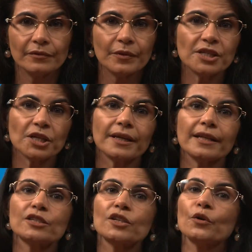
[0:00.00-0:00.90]
reaching
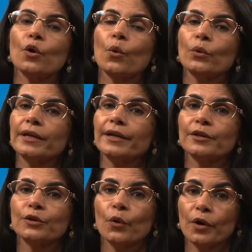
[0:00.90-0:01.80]
net zero only
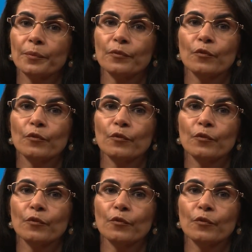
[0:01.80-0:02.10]
in Europe